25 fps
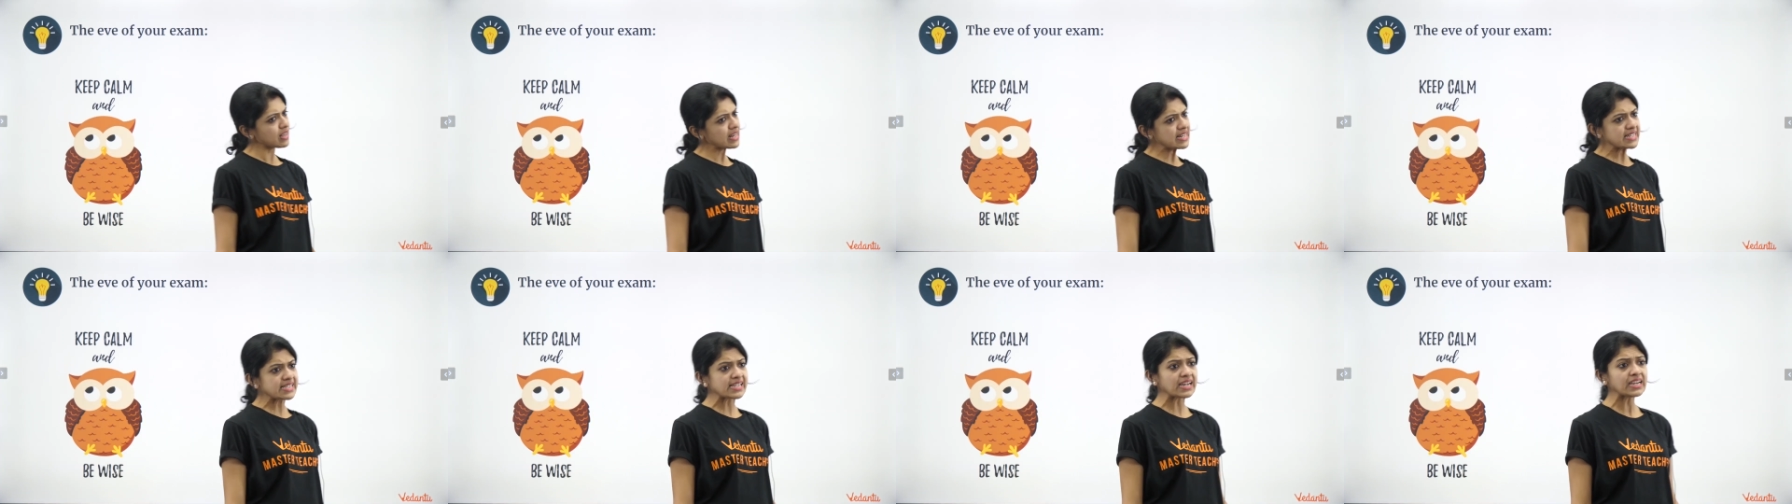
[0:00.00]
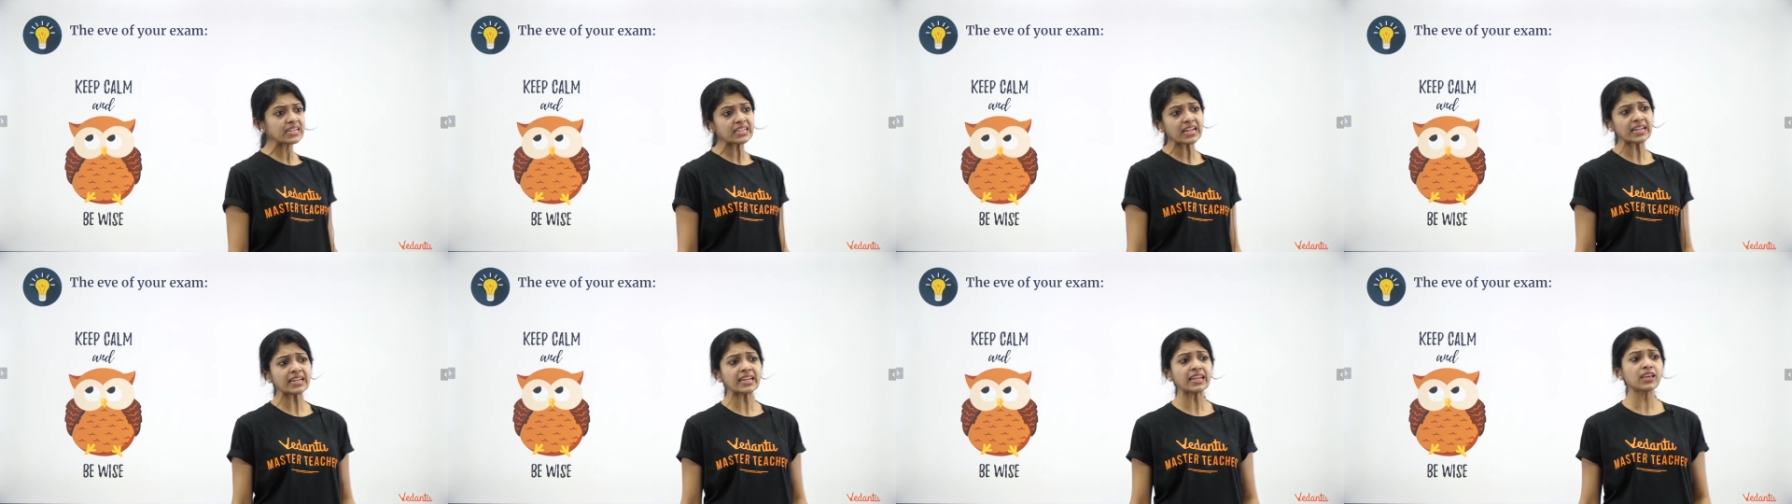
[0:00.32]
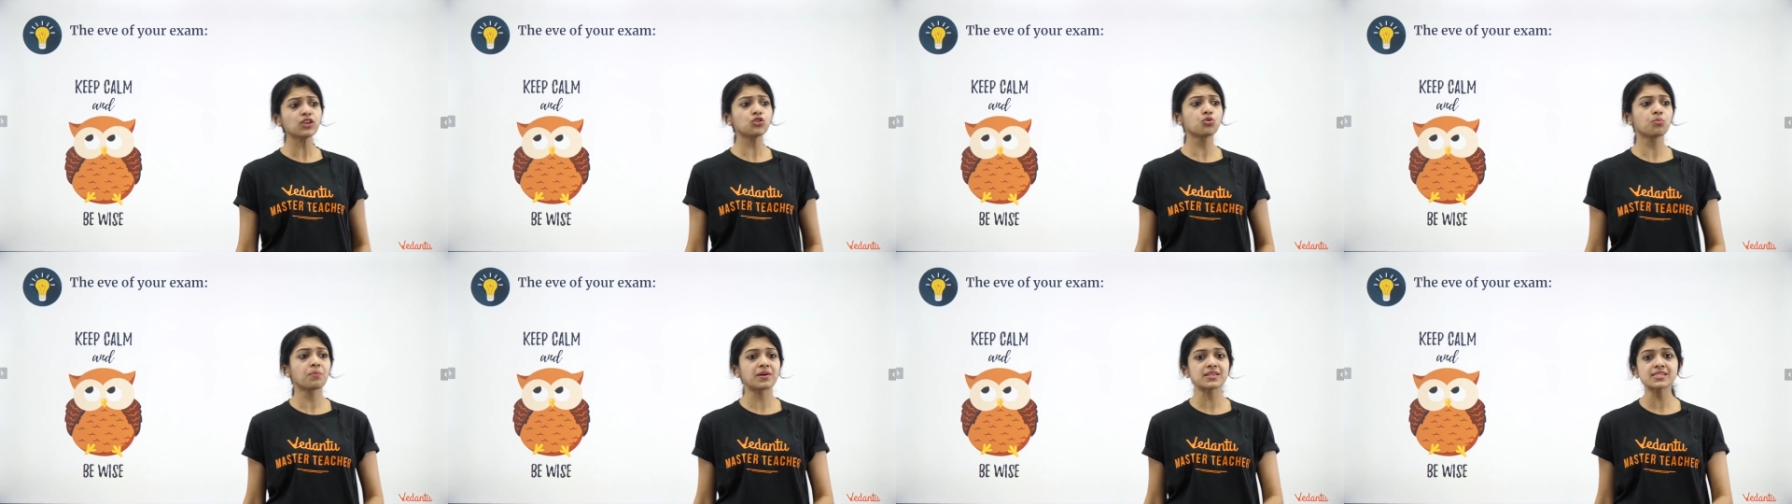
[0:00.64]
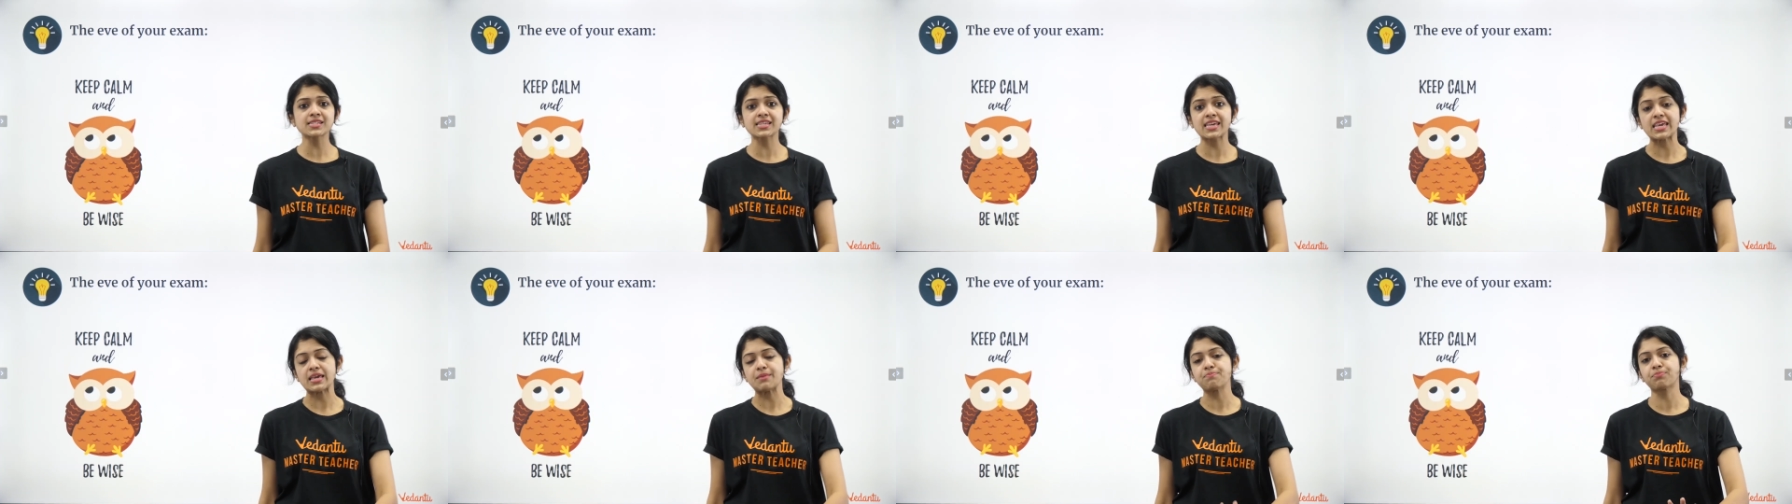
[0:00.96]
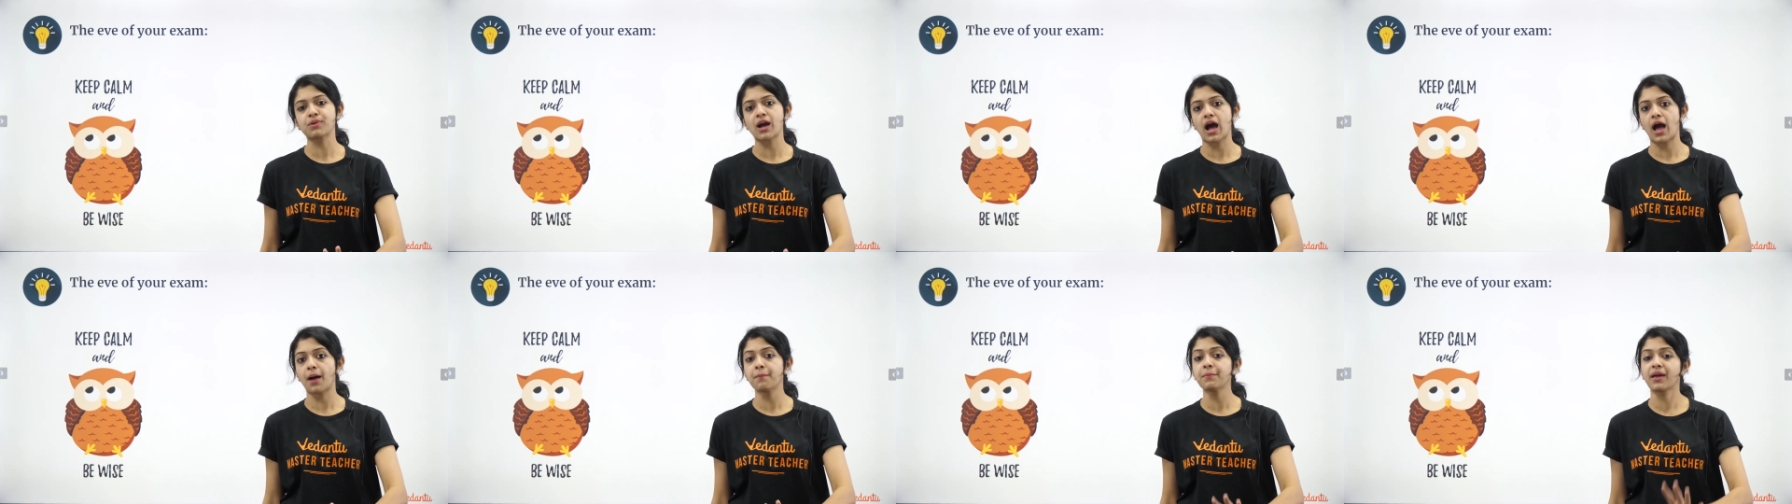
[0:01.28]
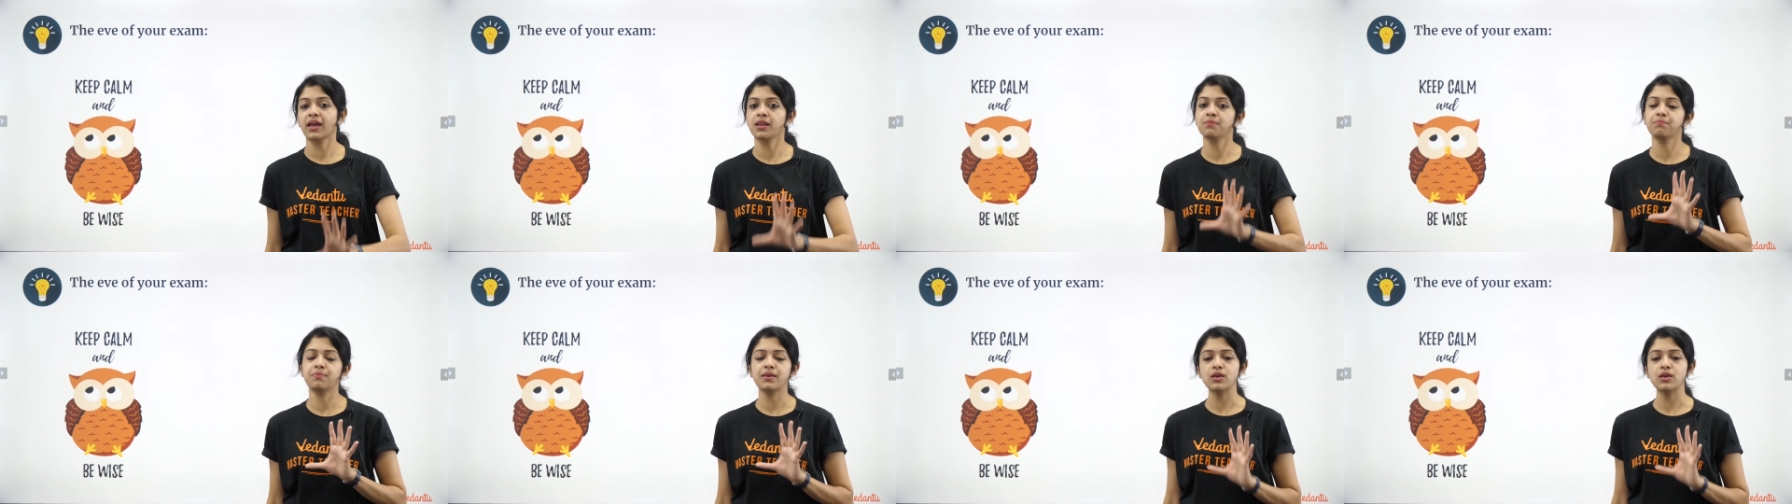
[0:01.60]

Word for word: Certainly you must keep calm and